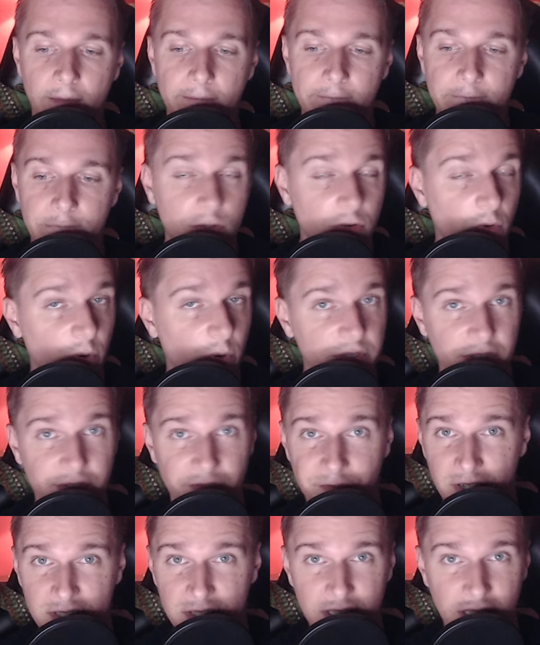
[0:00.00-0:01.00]
We don't want to
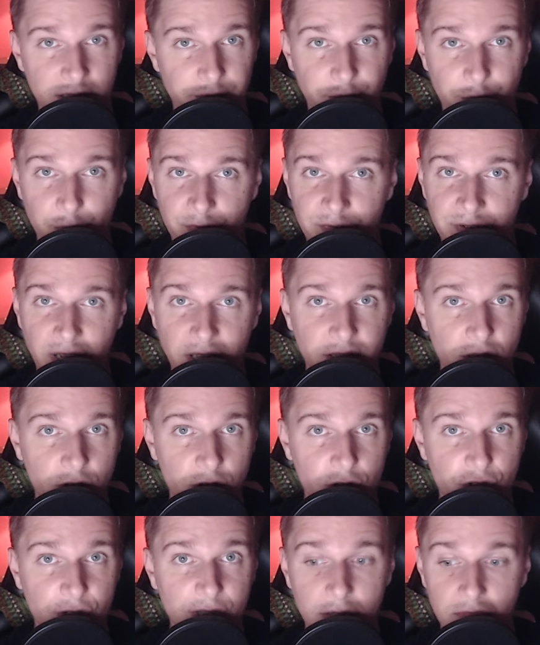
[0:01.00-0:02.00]
infect other people with
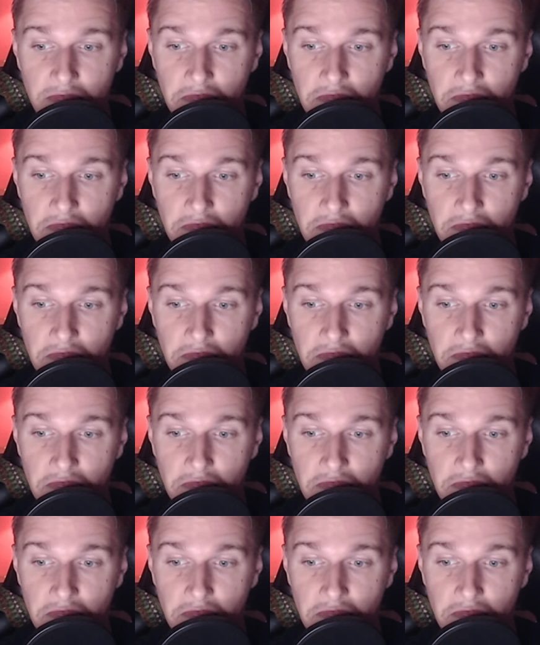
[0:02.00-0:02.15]
ADHD,